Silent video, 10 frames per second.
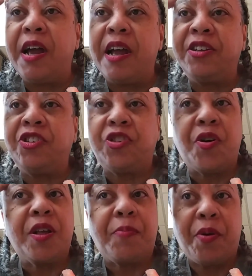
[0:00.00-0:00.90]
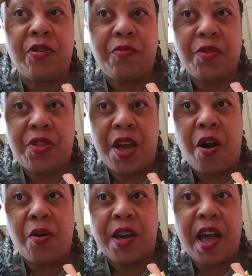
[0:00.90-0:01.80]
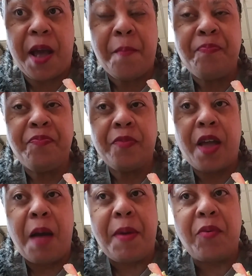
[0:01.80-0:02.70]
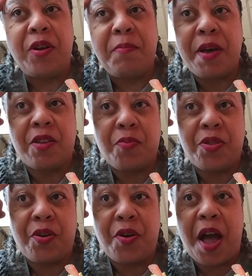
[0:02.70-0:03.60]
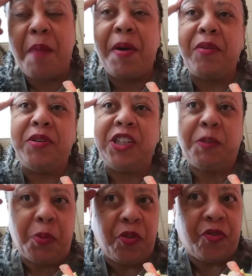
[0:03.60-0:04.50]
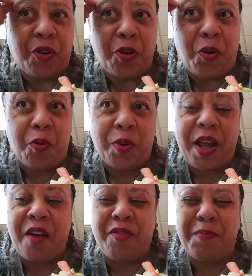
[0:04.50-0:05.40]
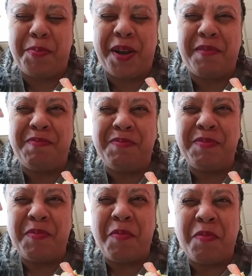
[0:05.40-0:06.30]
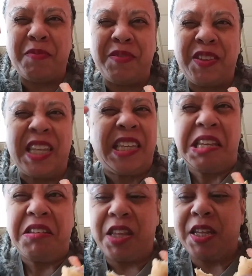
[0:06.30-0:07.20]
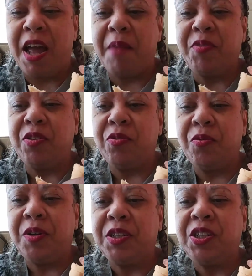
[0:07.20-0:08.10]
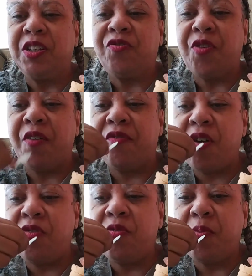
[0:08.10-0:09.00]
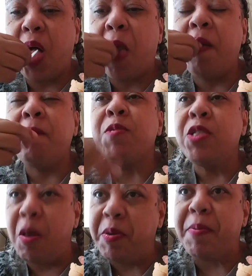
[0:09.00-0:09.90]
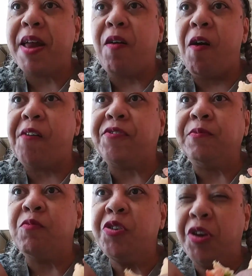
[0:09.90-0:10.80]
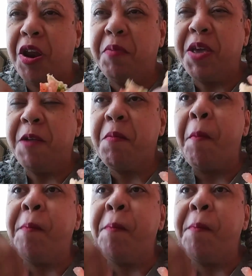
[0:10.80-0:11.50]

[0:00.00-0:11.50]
a discerning person would think, okay, I might want to mess with her, I might want to spoof her or whatever, but this isn't the time to do it. She's very vulnerable. let me back off. You know what I mean?